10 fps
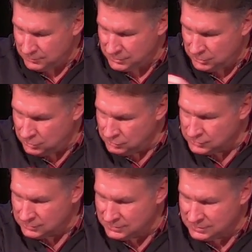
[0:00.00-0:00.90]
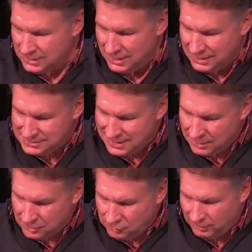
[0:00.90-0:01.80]
useless is now
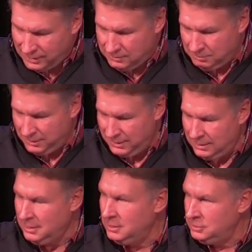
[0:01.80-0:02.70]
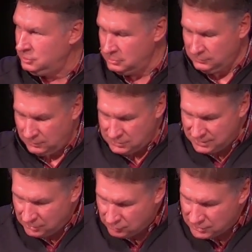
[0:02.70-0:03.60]
incredibly useful. You
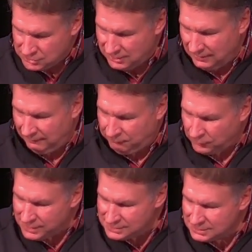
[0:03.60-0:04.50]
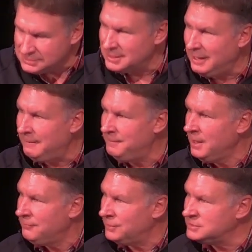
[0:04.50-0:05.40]
see, Christianity frees us up,
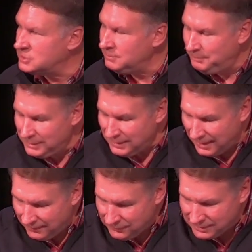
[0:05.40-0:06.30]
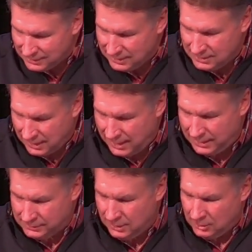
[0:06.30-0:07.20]
friends, to be everything
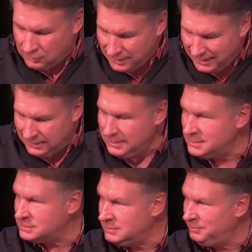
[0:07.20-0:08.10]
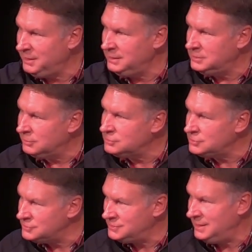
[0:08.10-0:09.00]
God created us to be. Don't
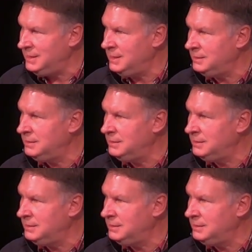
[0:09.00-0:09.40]
you see it?